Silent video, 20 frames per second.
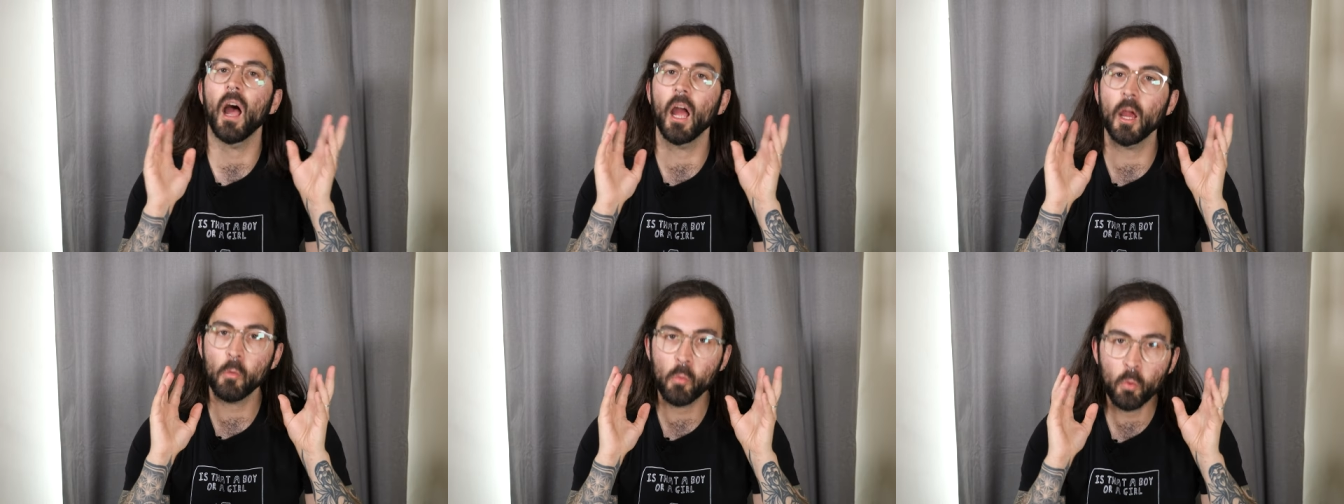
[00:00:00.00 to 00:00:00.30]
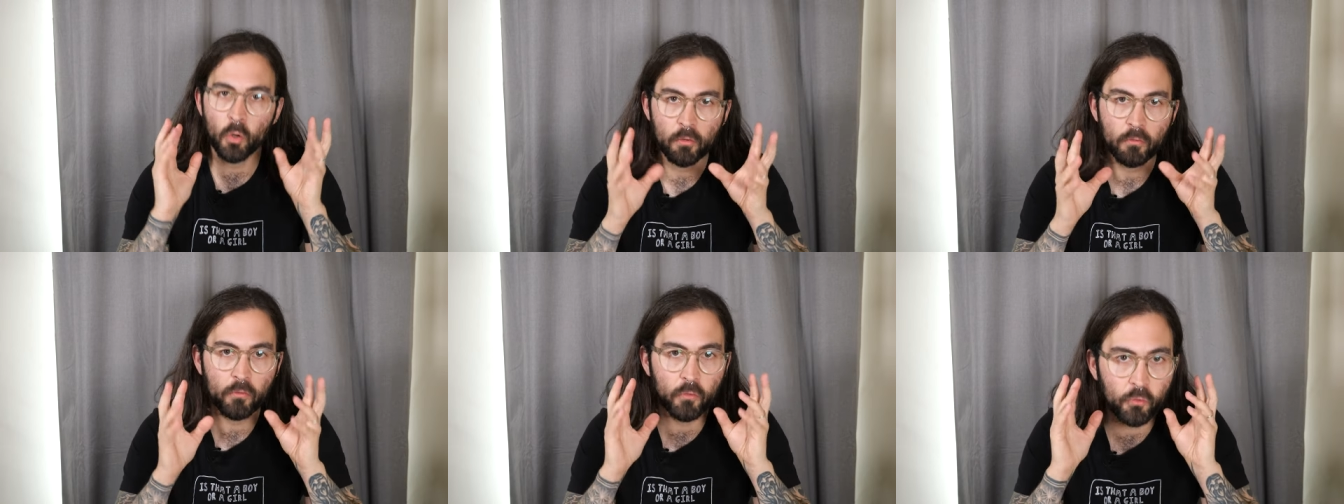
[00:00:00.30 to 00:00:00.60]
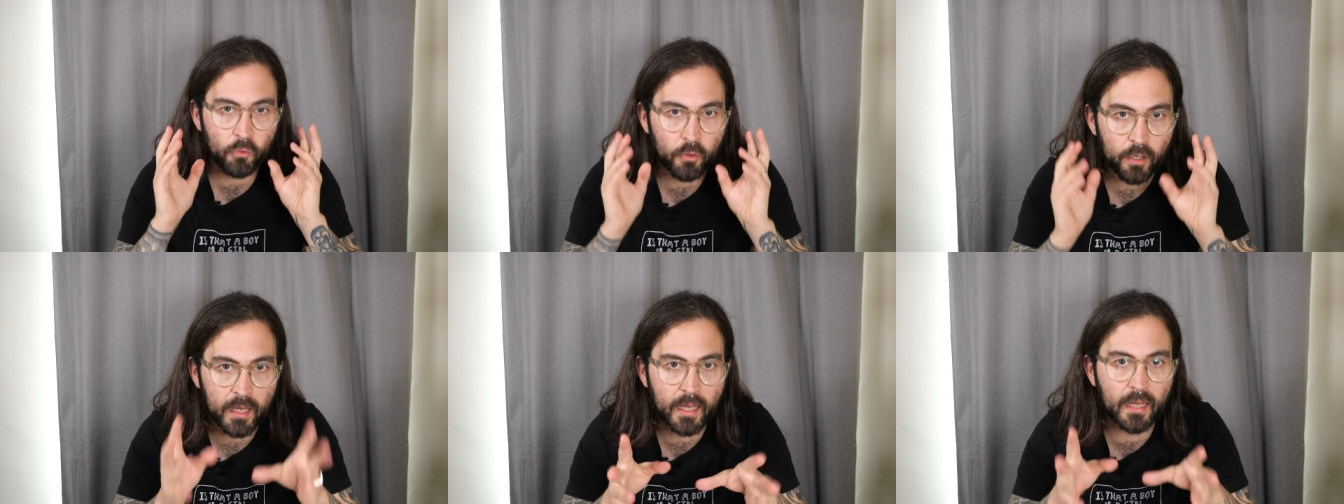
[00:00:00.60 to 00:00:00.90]
I would
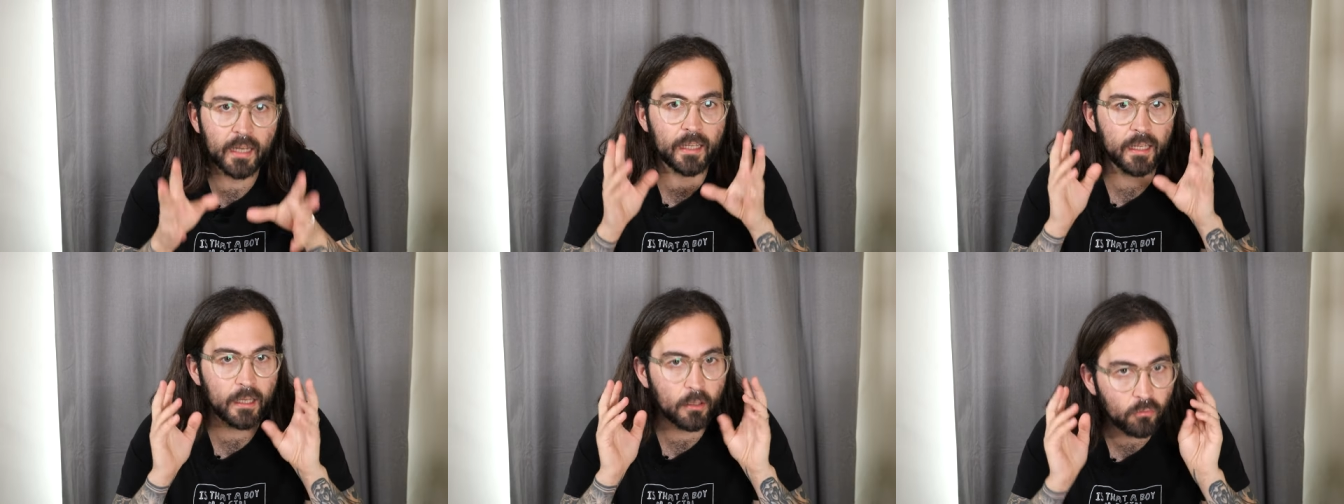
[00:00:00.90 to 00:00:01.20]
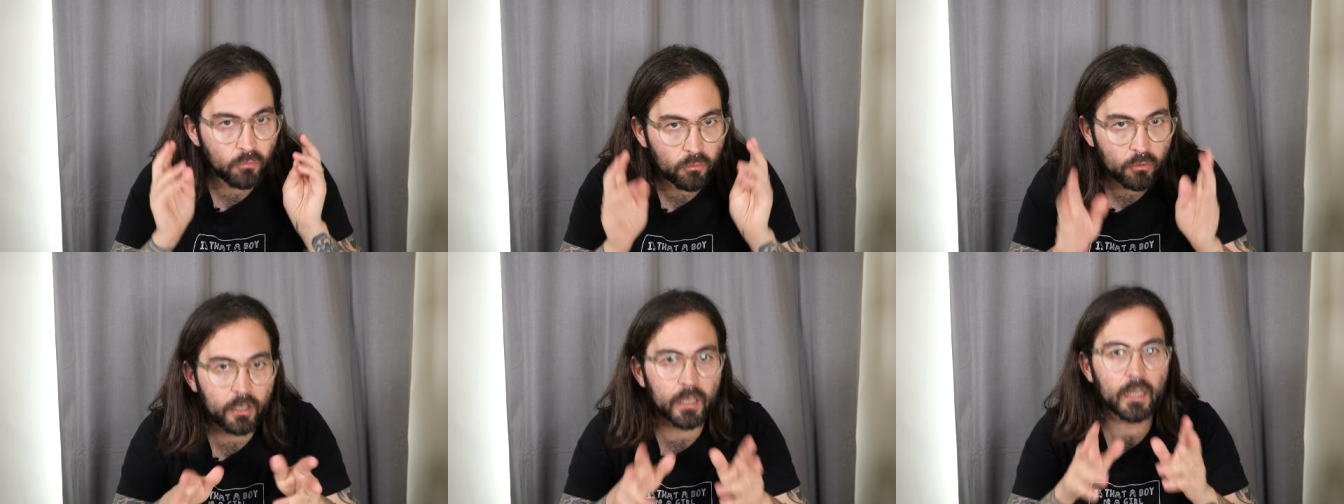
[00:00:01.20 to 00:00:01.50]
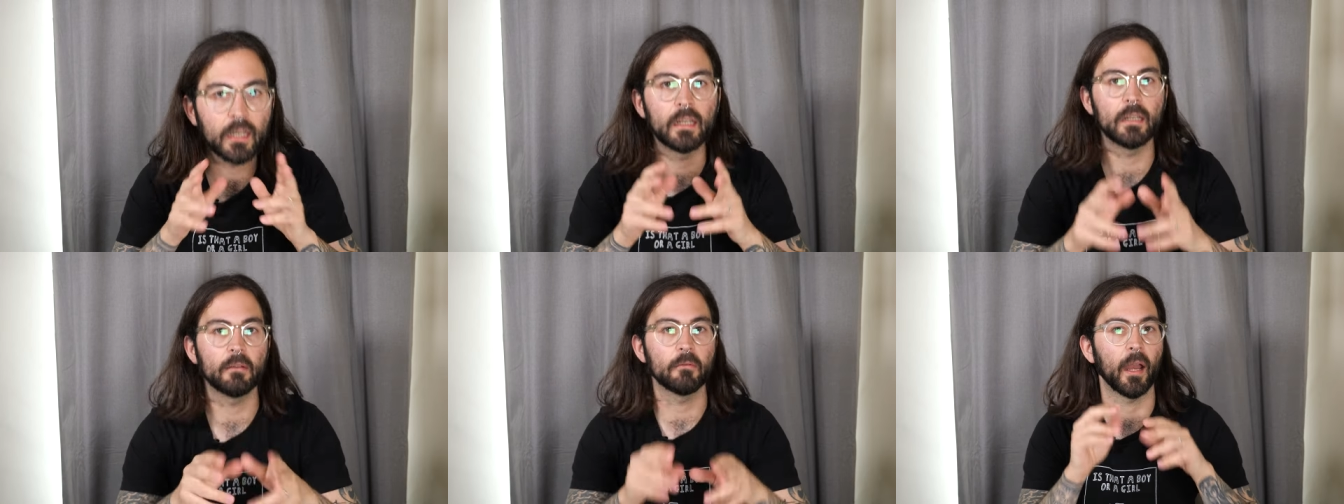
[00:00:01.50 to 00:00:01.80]
really,
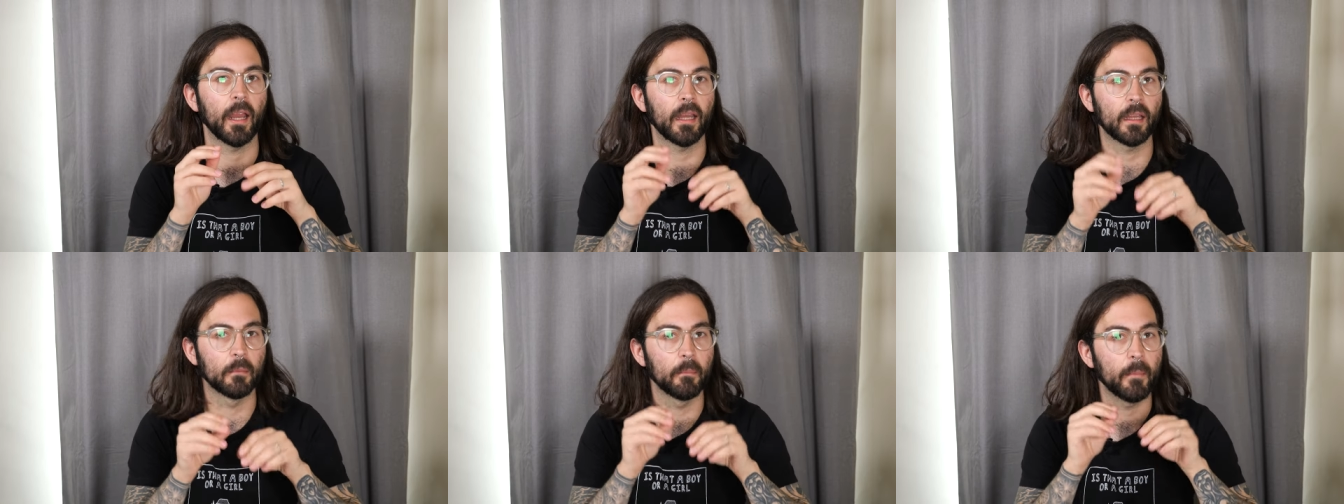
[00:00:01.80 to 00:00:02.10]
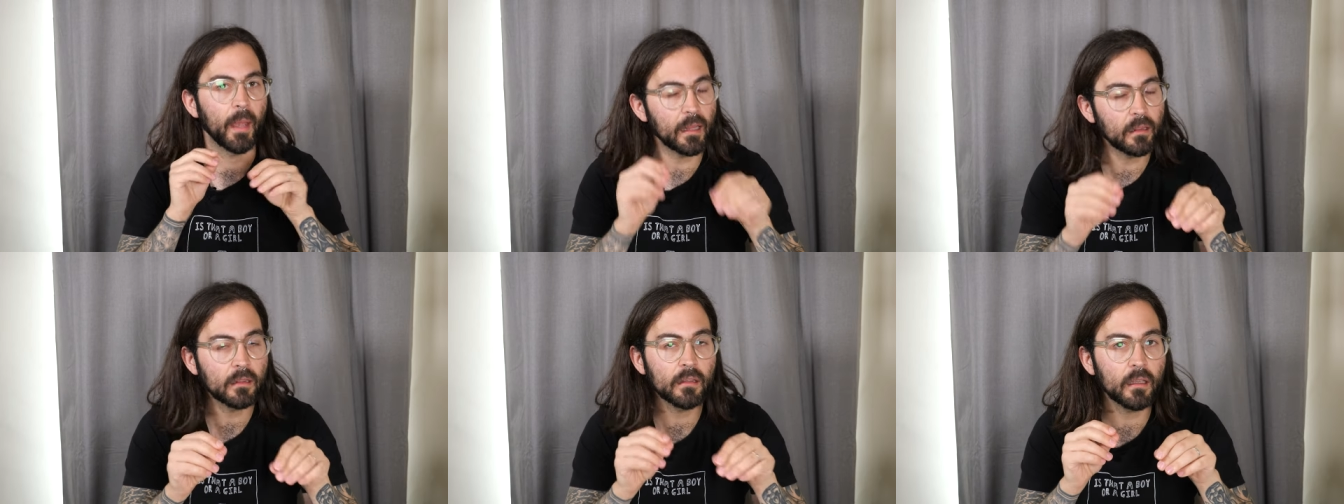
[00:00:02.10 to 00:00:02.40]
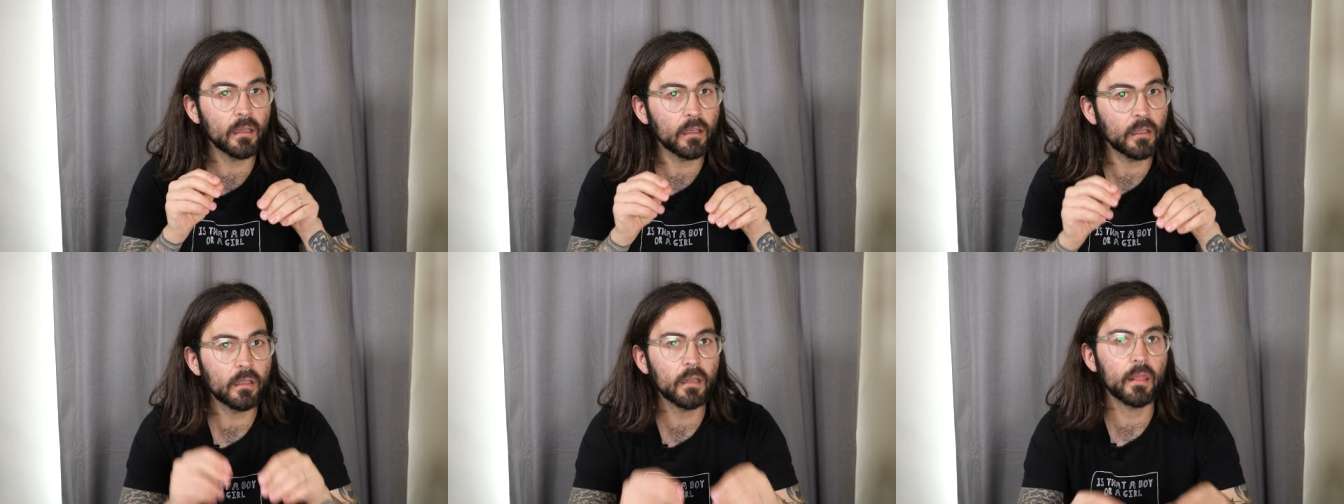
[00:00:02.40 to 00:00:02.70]
really recommend though